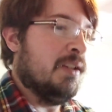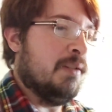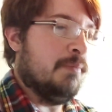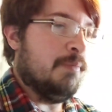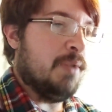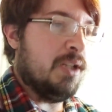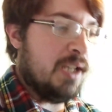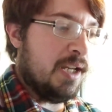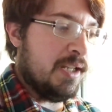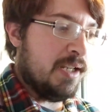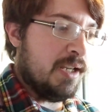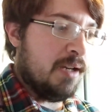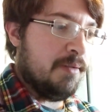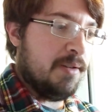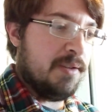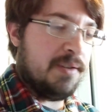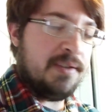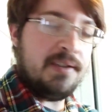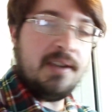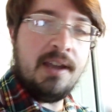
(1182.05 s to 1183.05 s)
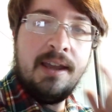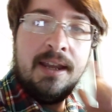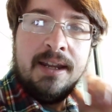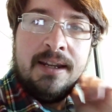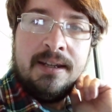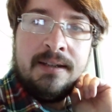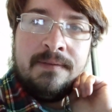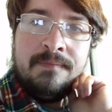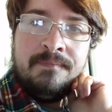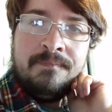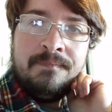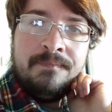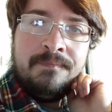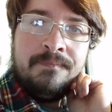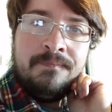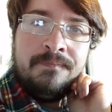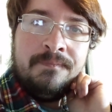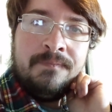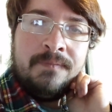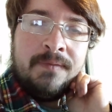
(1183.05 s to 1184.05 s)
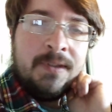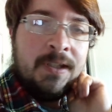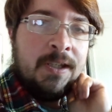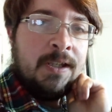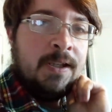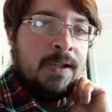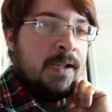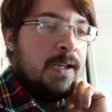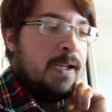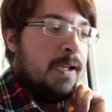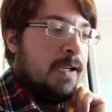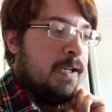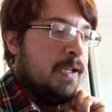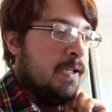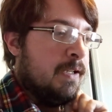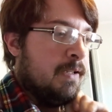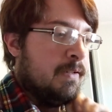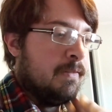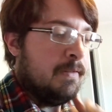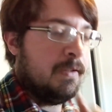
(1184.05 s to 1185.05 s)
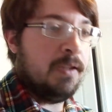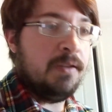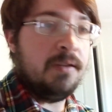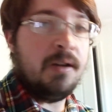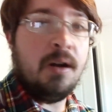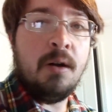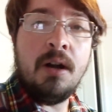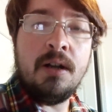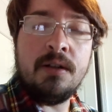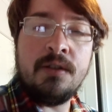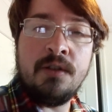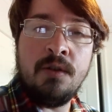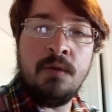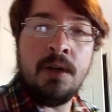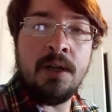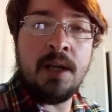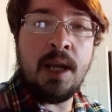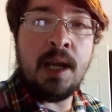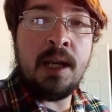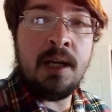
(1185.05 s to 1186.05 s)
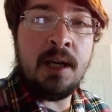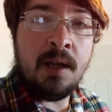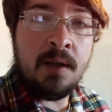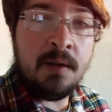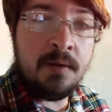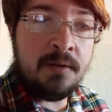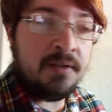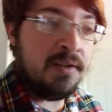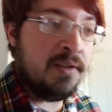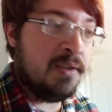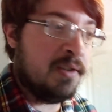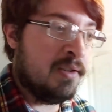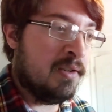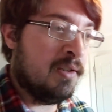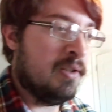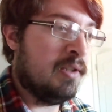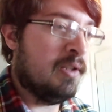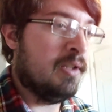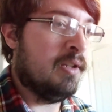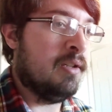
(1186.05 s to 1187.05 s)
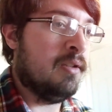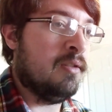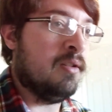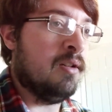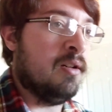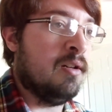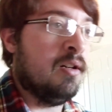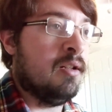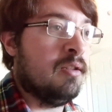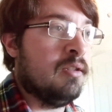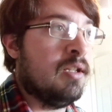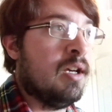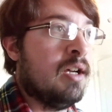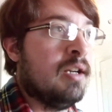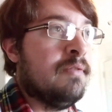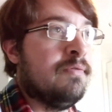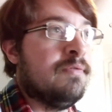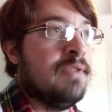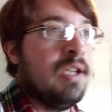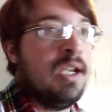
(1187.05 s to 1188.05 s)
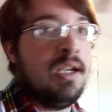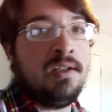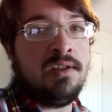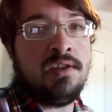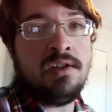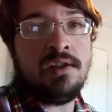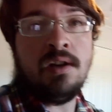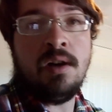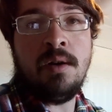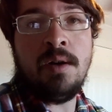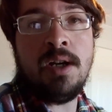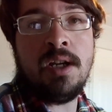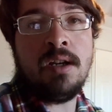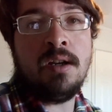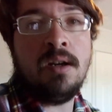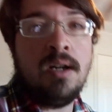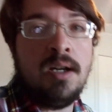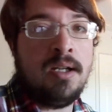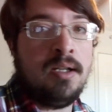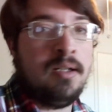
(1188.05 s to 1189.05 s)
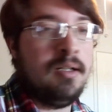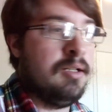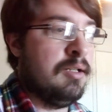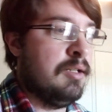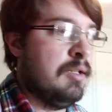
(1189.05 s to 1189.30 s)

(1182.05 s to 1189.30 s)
But like I was saying, there are tornadoes. There are a lot of things going on.